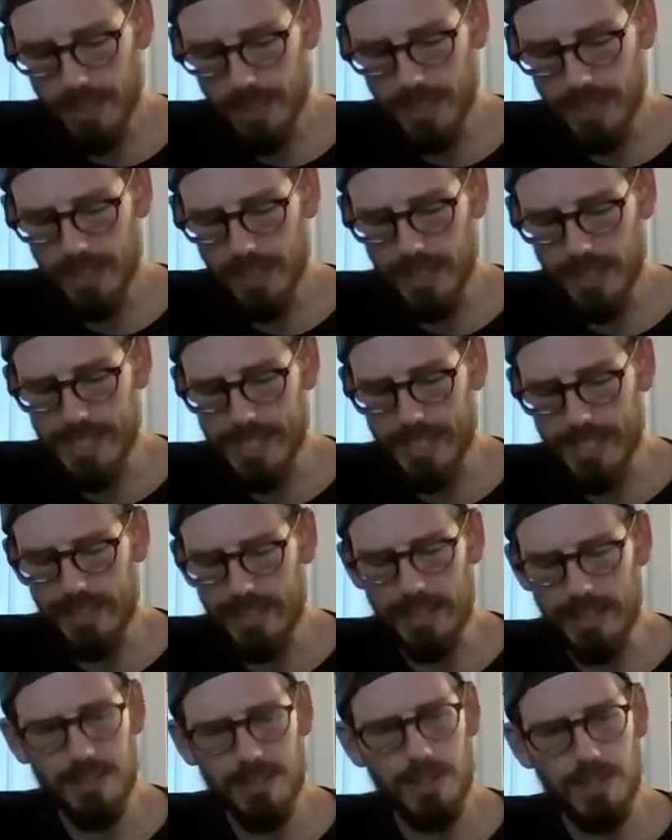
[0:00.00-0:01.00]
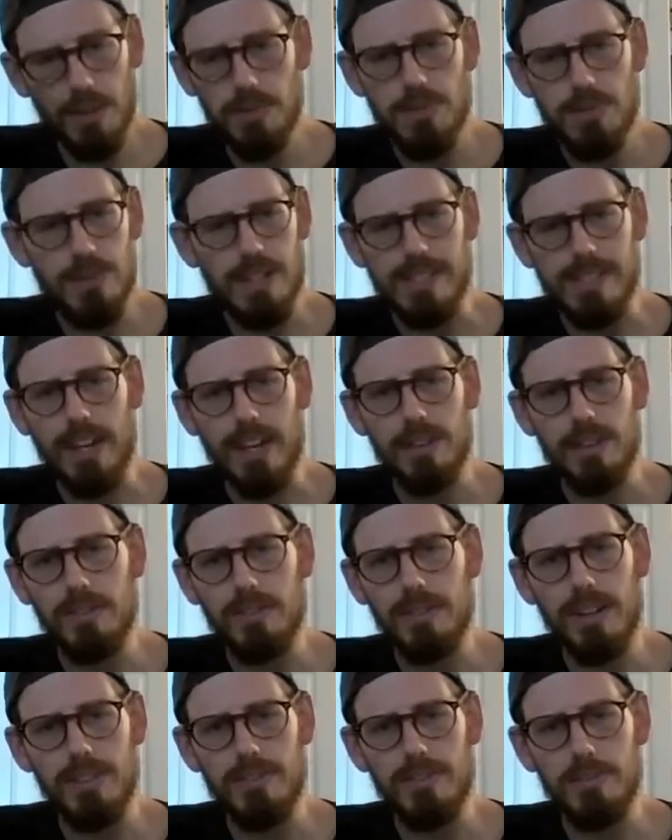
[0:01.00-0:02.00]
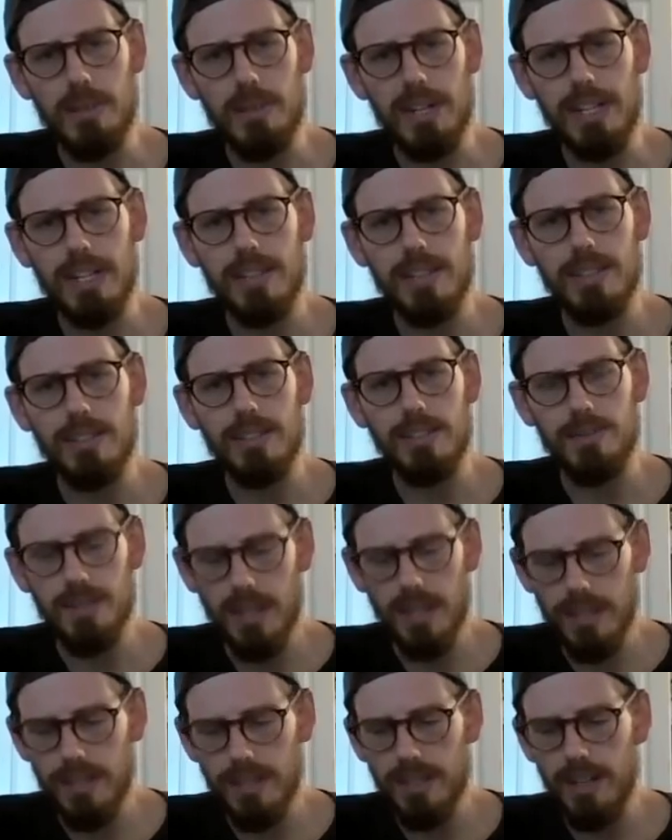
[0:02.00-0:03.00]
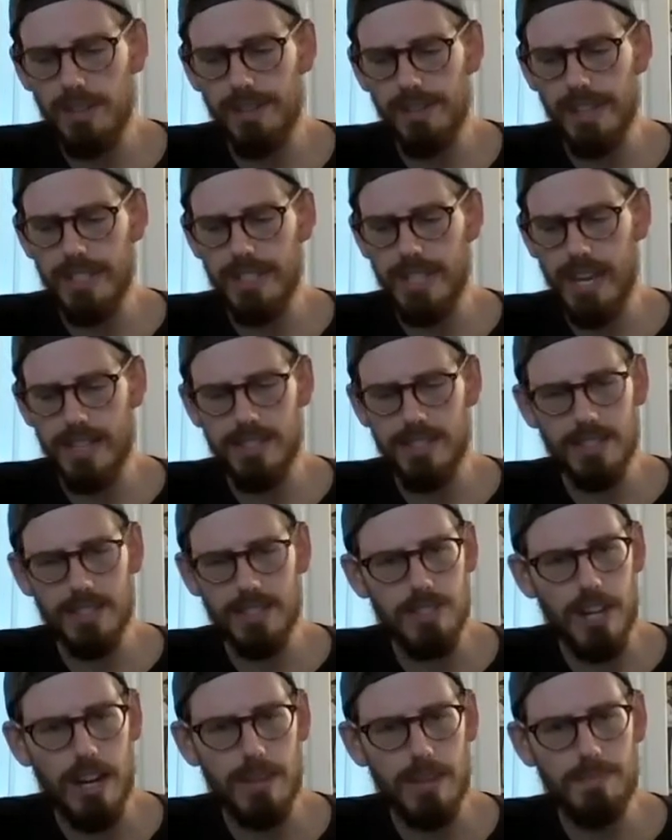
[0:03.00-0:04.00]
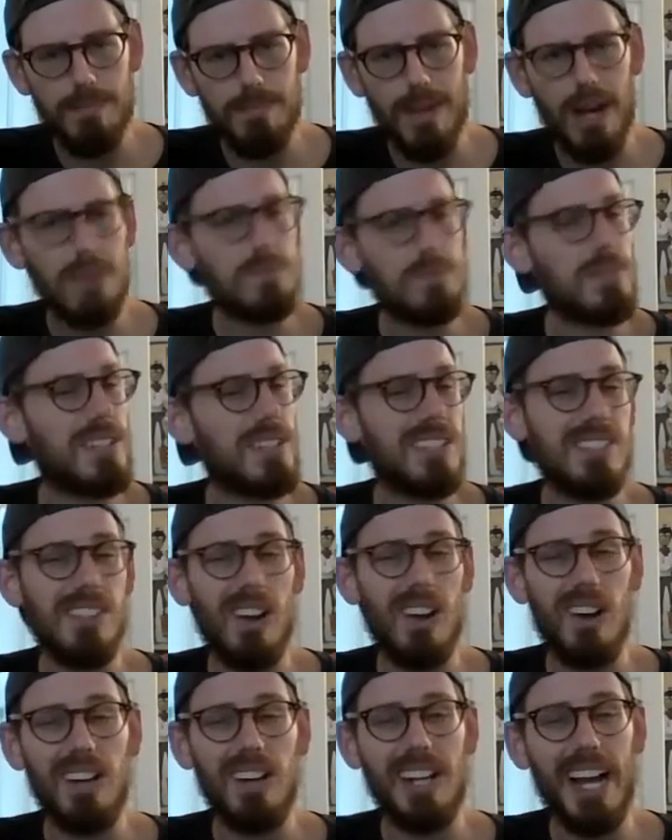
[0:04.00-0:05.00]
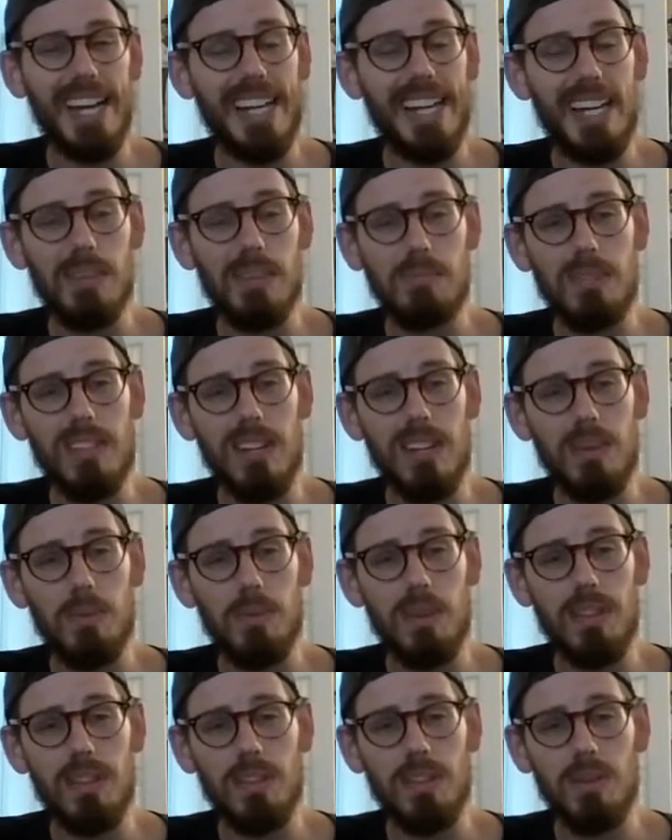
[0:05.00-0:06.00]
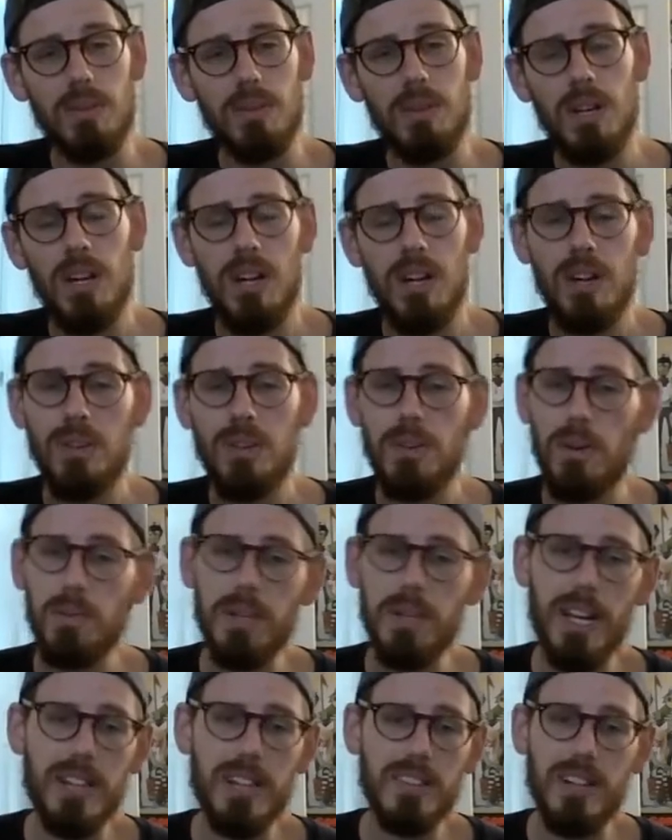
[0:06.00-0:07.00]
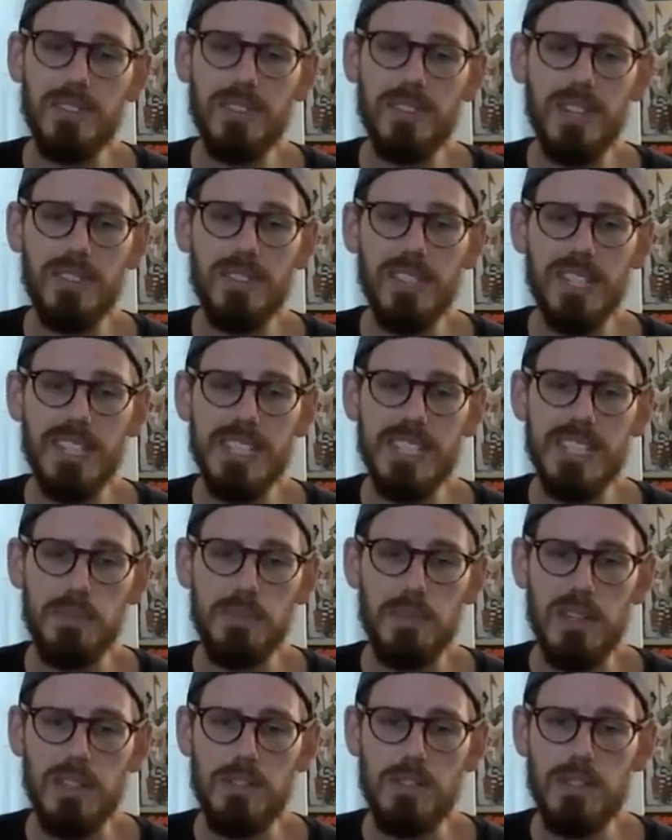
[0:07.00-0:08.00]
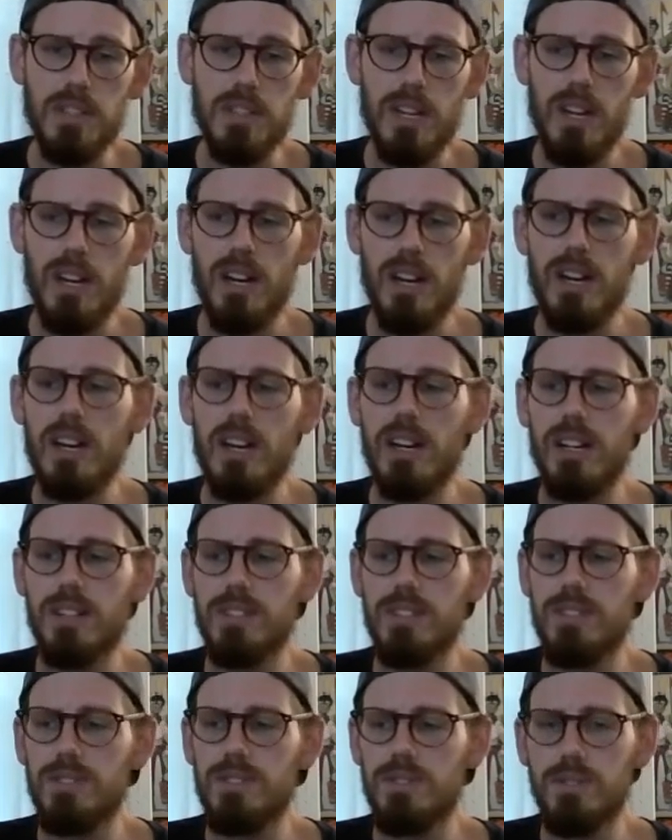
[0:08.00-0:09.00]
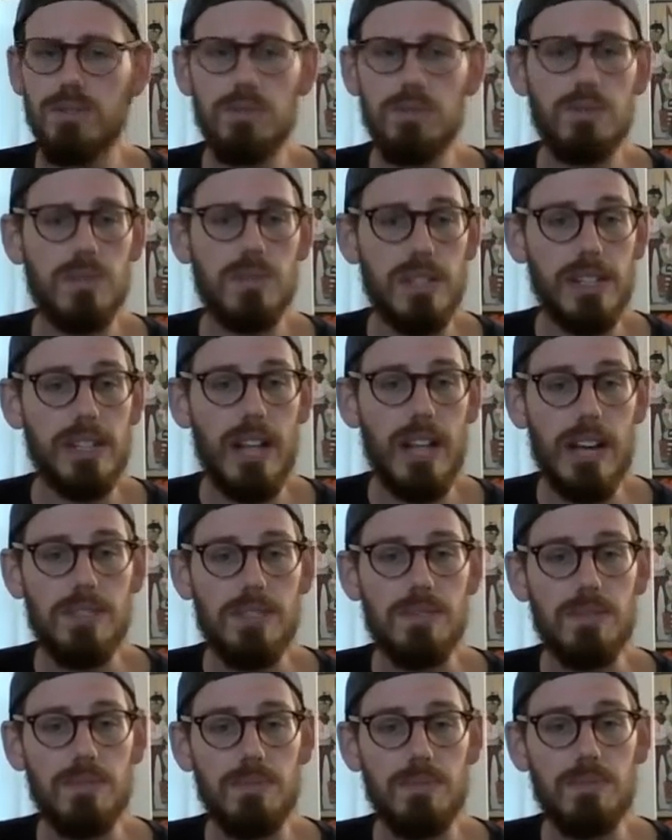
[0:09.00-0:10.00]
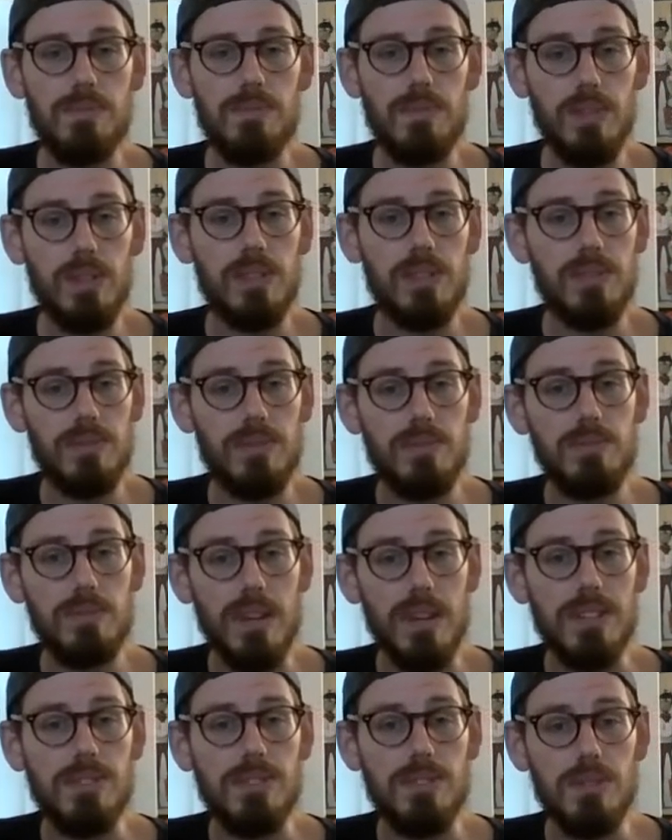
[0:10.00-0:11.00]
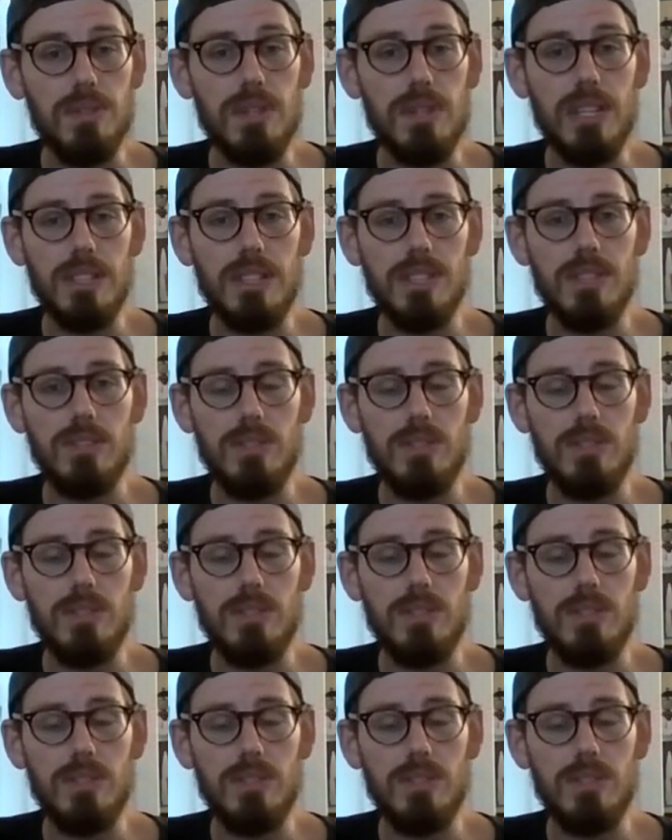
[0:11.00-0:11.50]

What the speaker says: like I said, don't stress out, everybody. You've done a fantastic job. I'm really sorry I can't be there with you. Normally, I love giving this speech to the classroom full of my students and